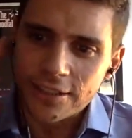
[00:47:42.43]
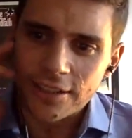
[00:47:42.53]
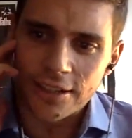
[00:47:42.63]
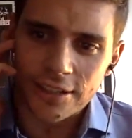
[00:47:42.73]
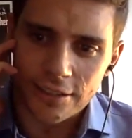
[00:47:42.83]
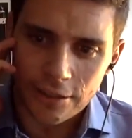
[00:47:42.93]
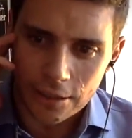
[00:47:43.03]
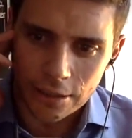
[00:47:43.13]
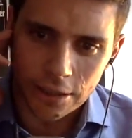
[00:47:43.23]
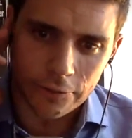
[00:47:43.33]

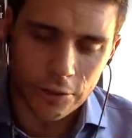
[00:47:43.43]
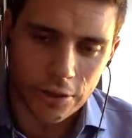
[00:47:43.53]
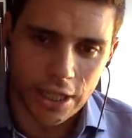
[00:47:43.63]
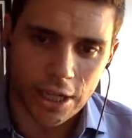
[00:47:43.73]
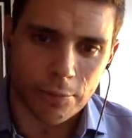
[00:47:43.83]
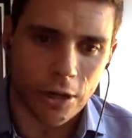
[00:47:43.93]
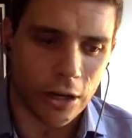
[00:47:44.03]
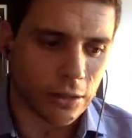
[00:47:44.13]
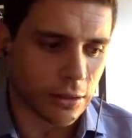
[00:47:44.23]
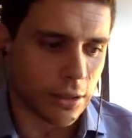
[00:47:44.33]
if you look at our past,